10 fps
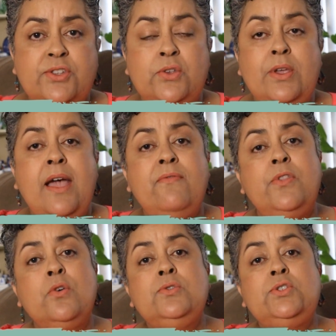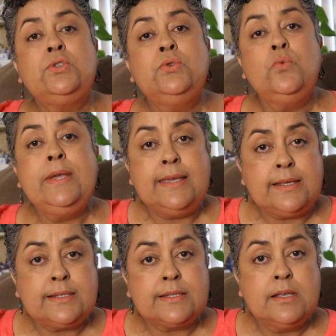So you have those two
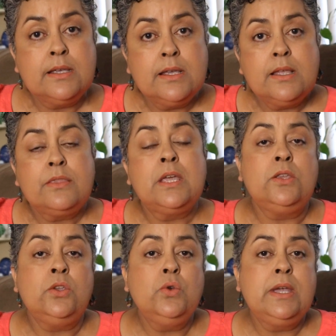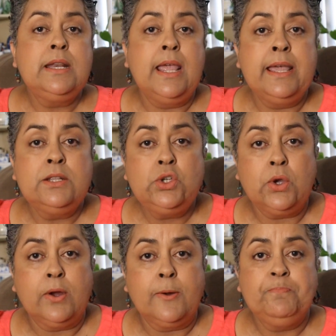weeks that you can
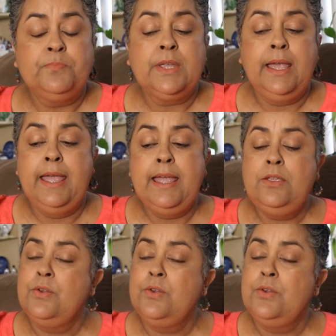enter, okay?